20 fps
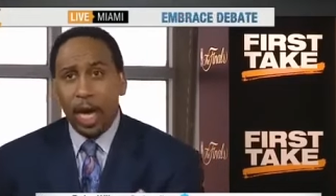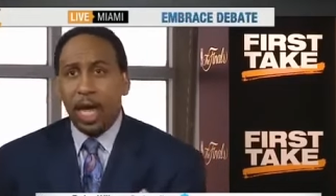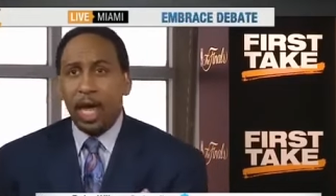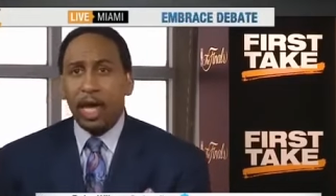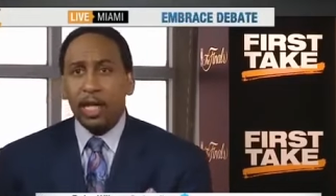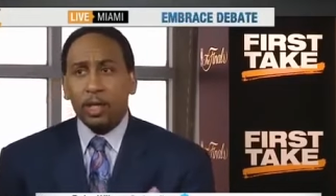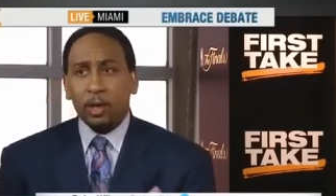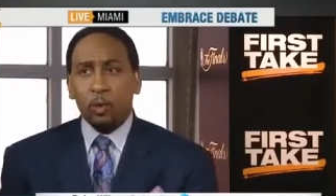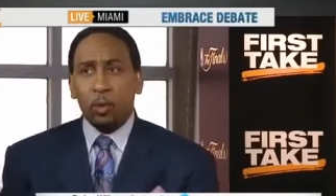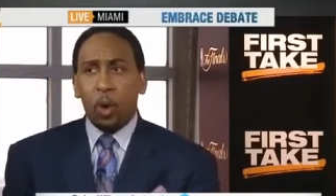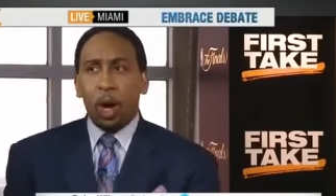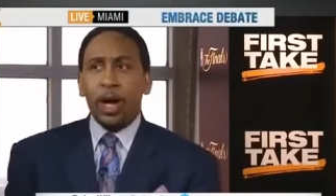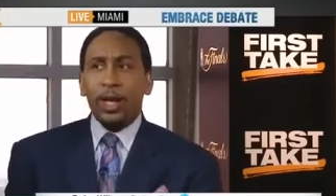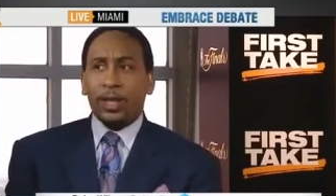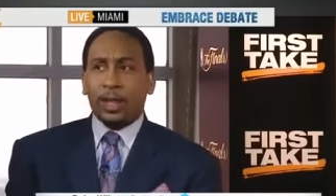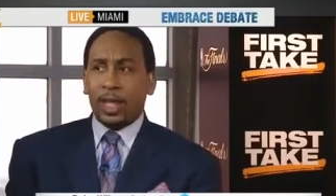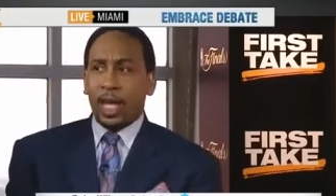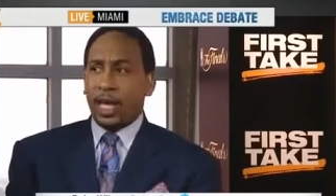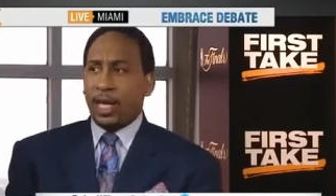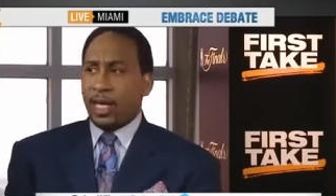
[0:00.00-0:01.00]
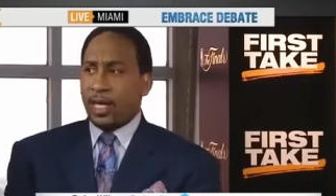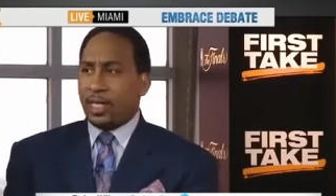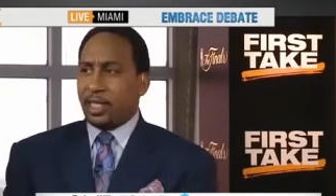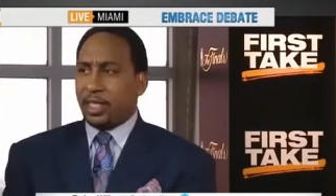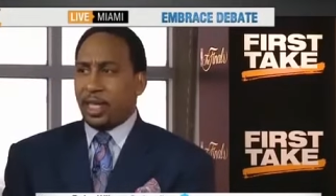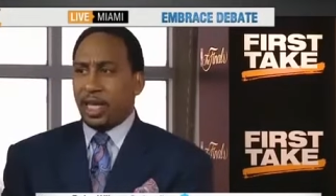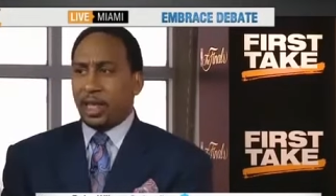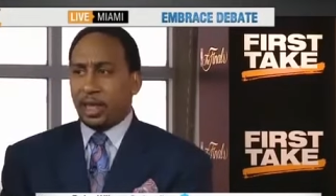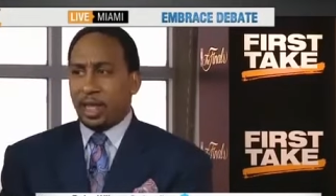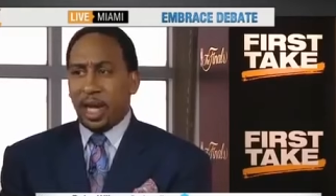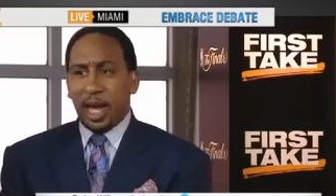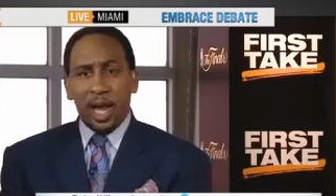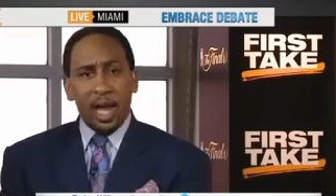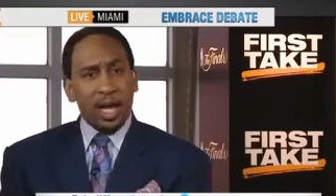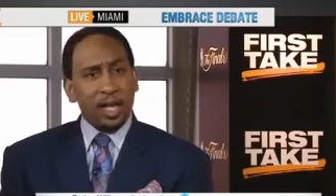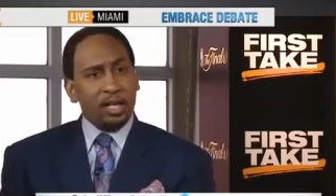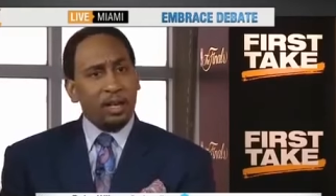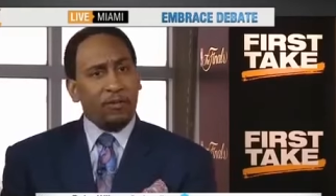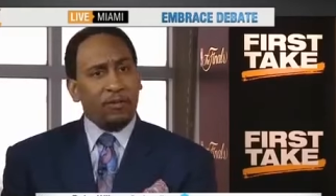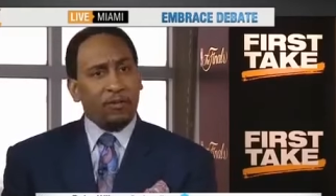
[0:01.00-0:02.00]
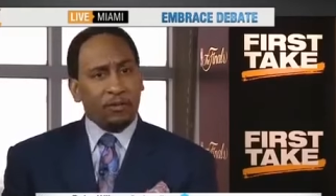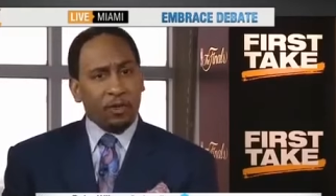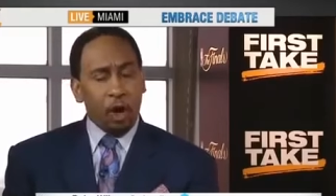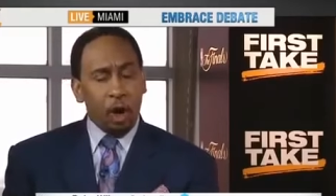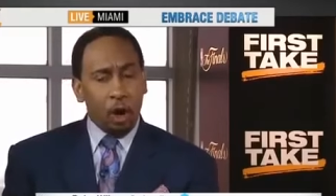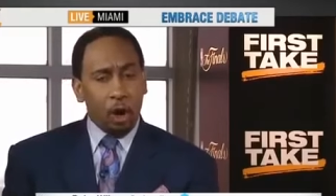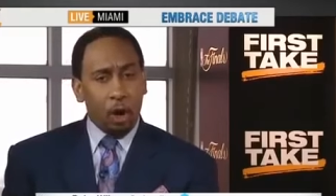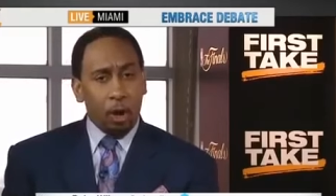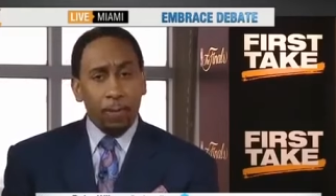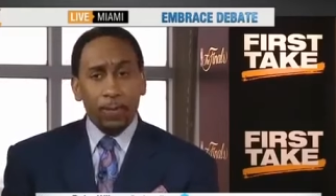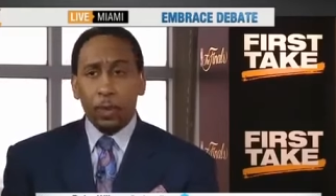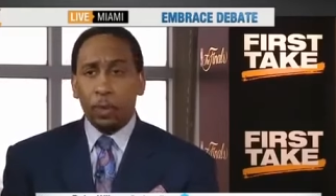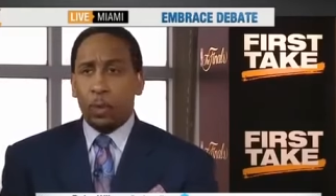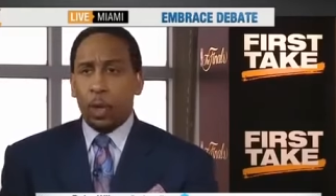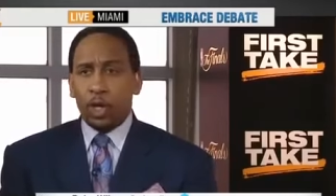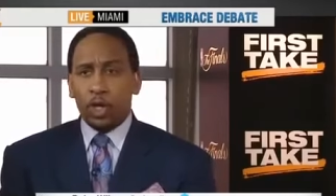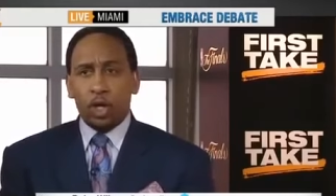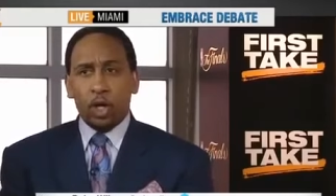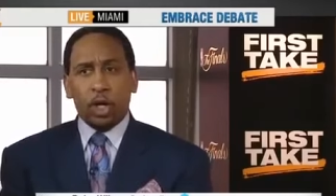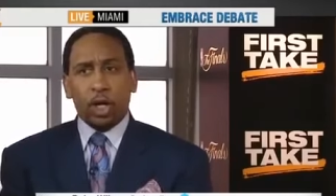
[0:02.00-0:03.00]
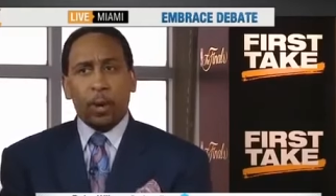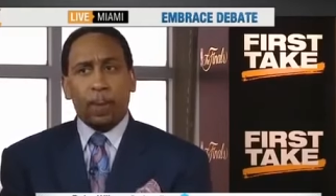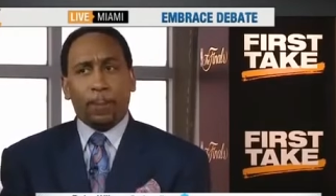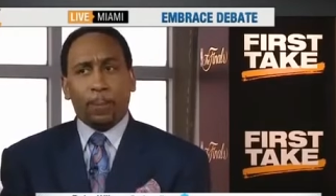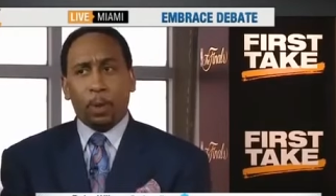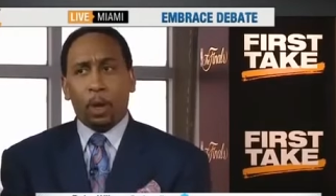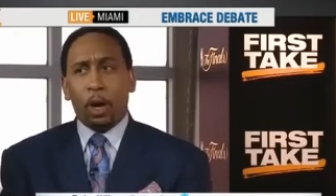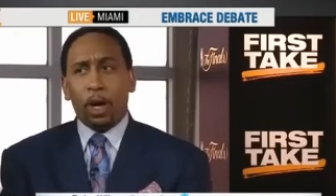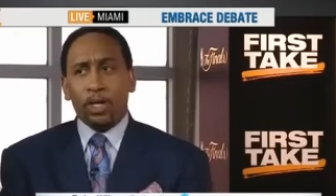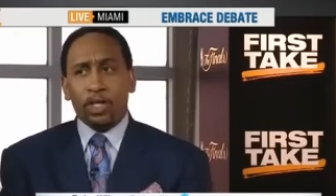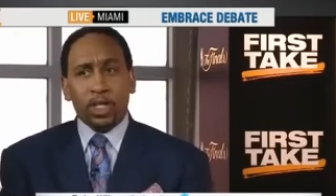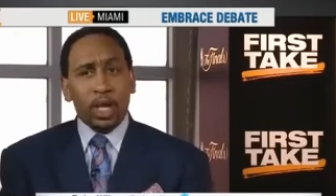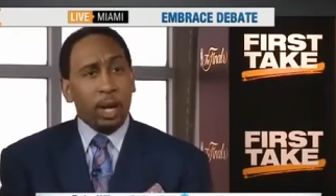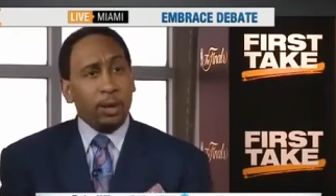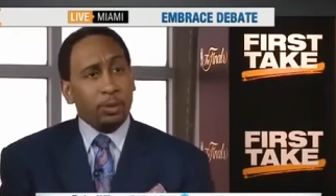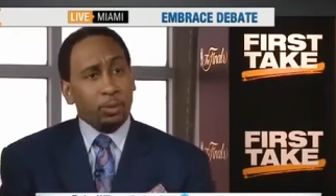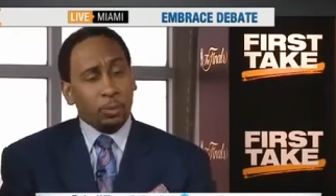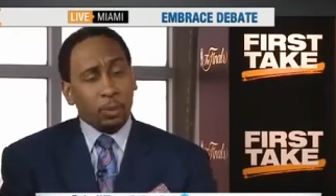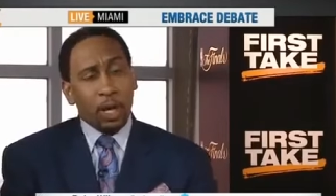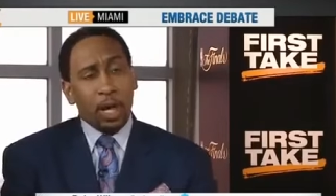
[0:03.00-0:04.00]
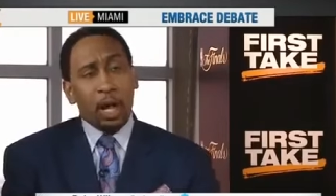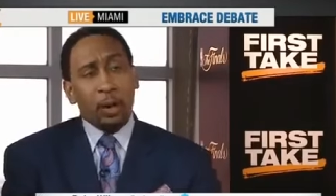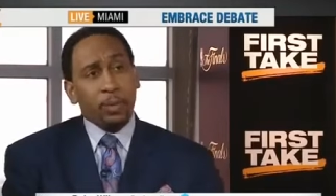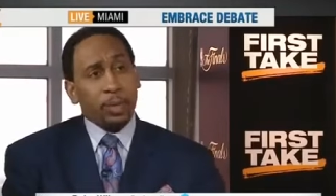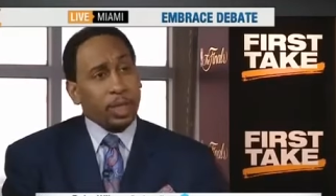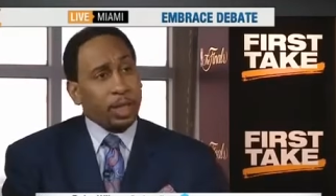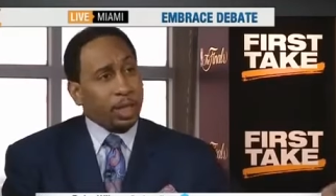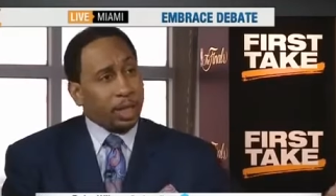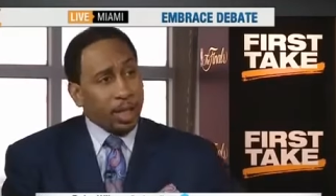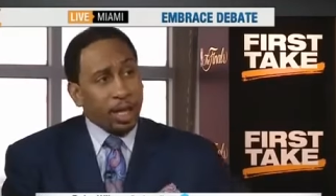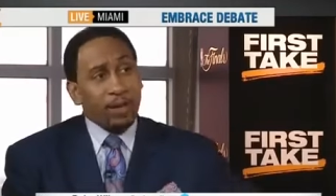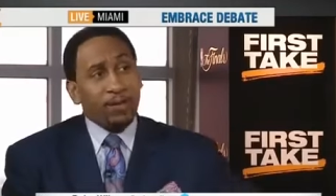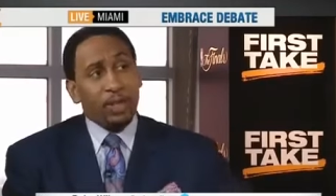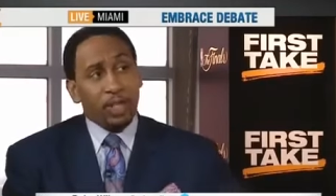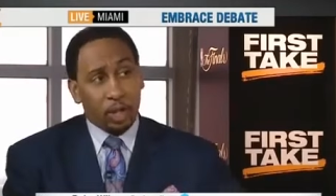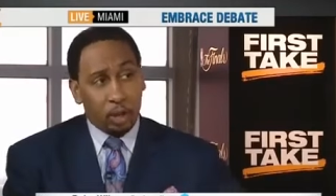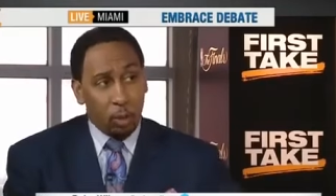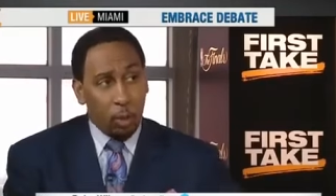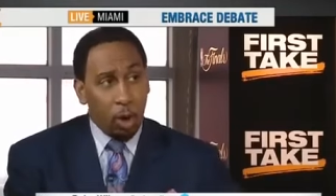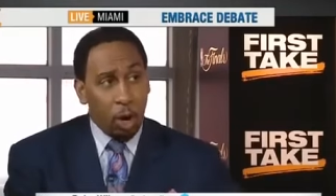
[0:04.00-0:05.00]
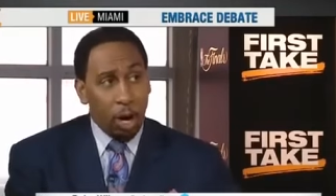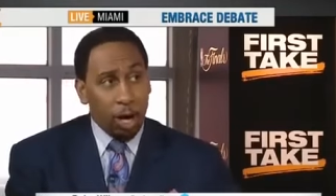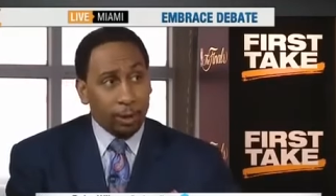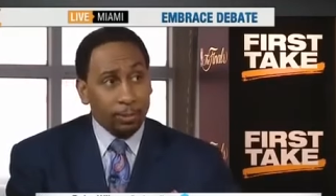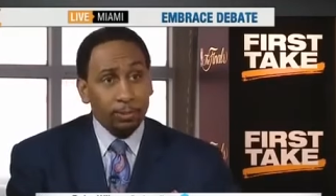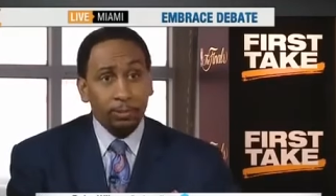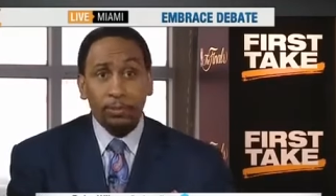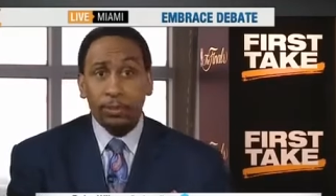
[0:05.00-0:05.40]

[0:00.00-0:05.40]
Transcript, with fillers: It's one thing to sit there and defer when you're LeBron James playing with the Cleveland squad.